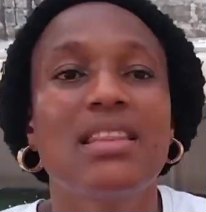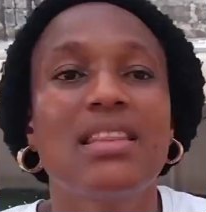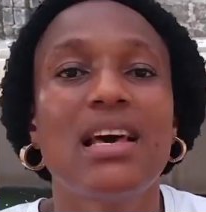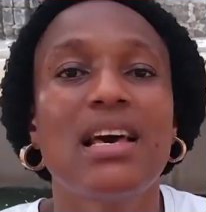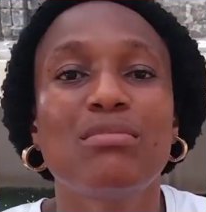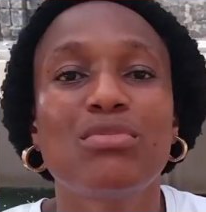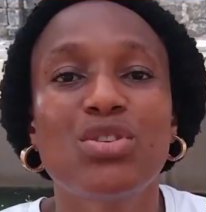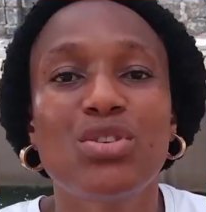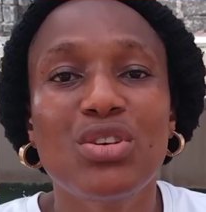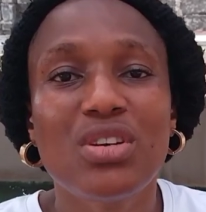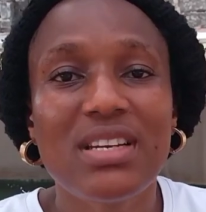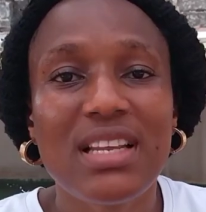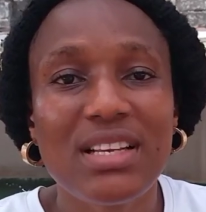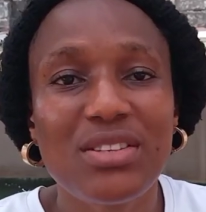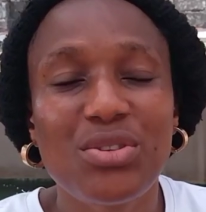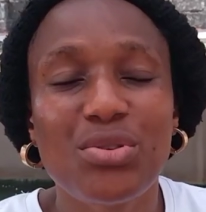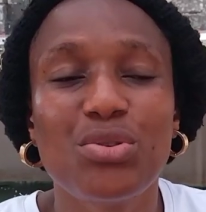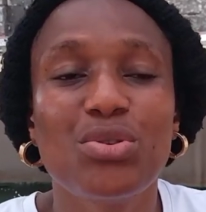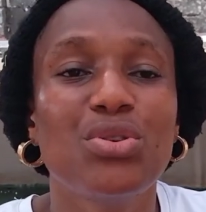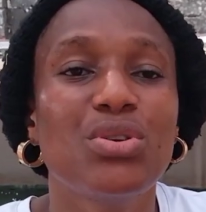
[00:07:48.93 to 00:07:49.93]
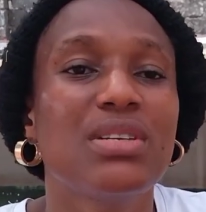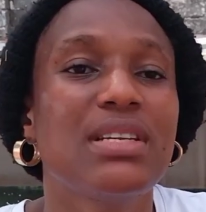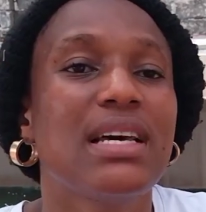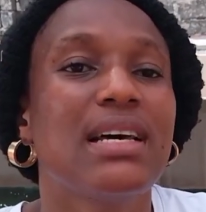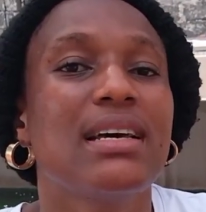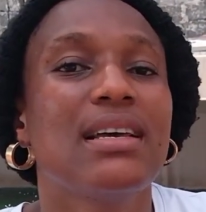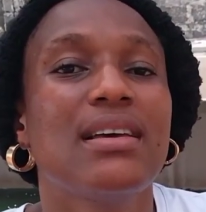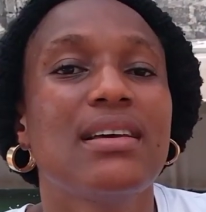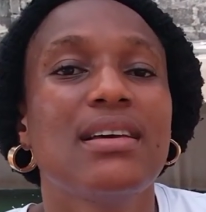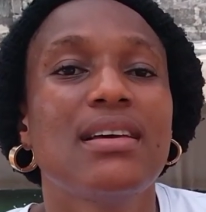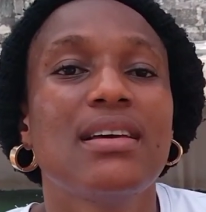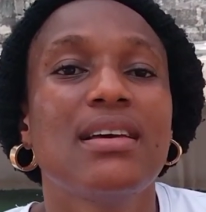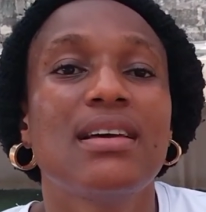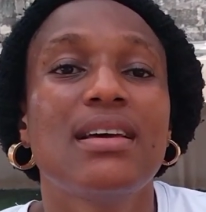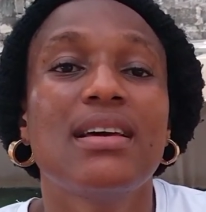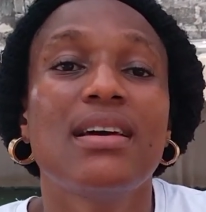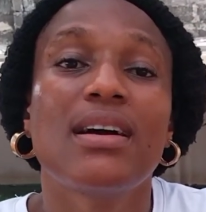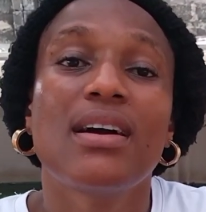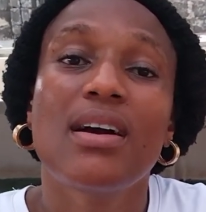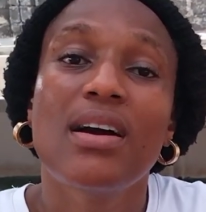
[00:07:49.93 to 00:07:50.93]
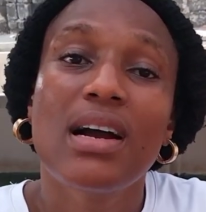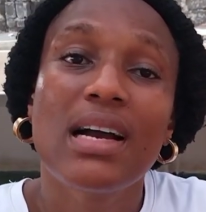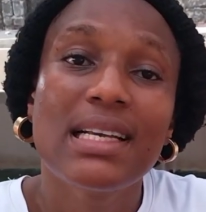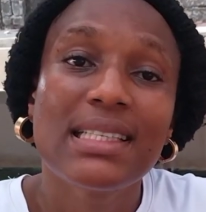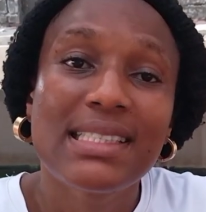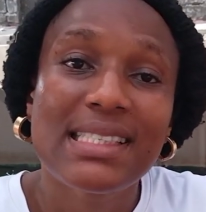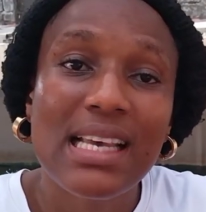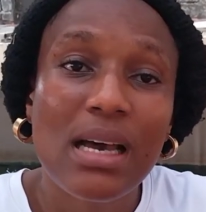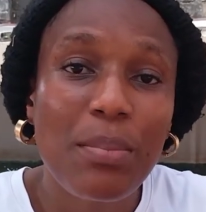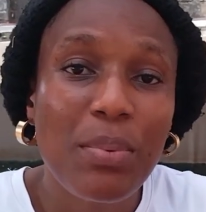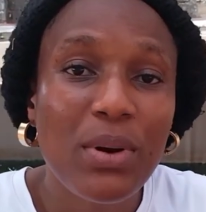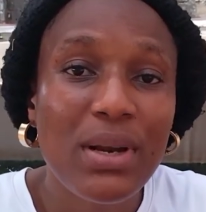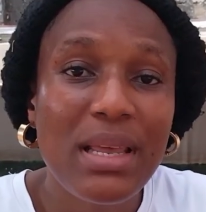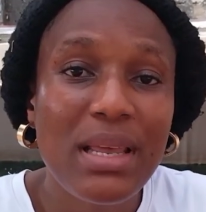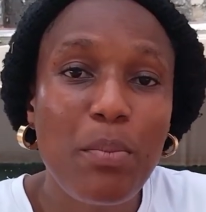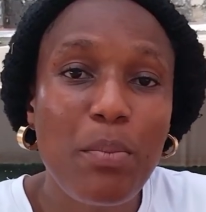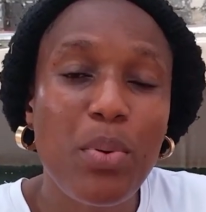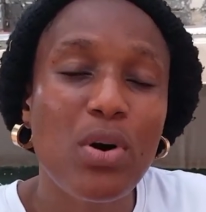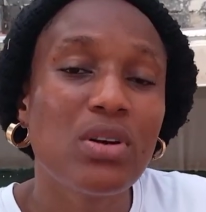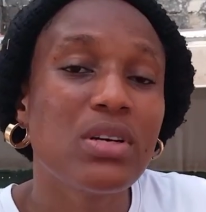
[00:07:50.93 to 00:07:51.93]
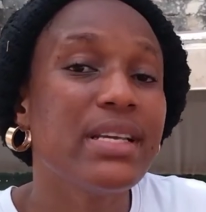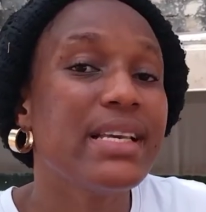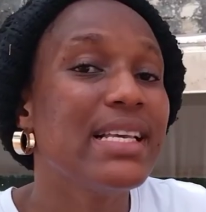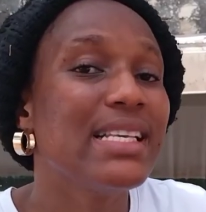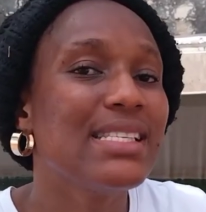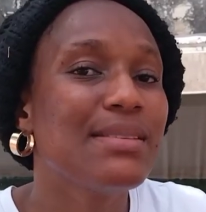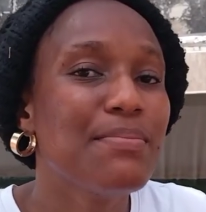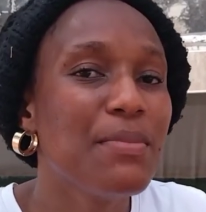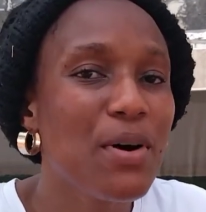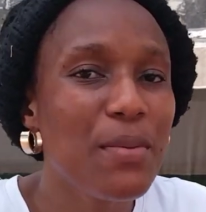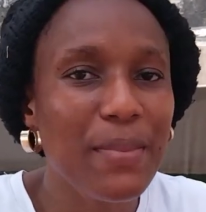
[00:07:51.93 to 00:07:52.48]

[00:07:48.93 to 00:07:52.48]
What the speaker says: Now, I'm sure that you know that tarpaulin pond is